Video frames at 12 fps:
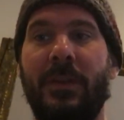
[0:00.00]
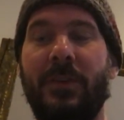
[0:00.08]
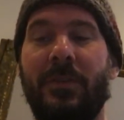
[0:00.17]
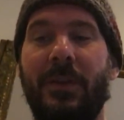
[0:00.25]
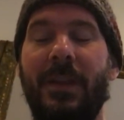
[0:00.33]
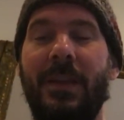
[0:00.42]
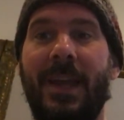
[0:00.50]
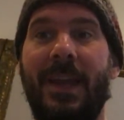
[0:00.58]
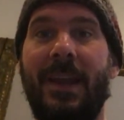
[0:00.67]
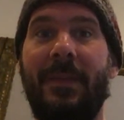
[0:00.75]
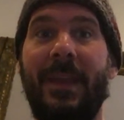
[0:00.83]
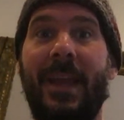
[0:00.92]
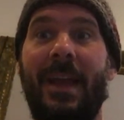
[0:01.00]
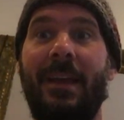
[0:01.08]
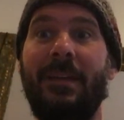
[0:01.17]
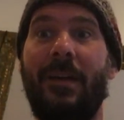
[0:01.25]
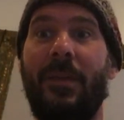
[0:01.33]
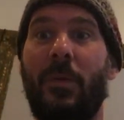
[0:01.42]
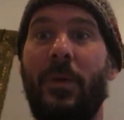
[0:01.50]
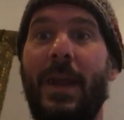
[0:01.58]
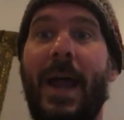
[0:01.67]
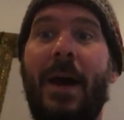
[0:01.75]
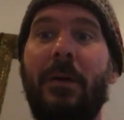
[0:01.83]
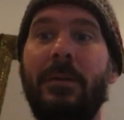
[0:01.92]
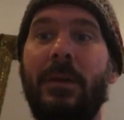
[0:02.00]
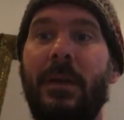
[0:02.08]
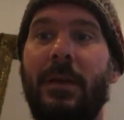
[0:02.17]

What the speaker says: tree, and at the end, on the word out,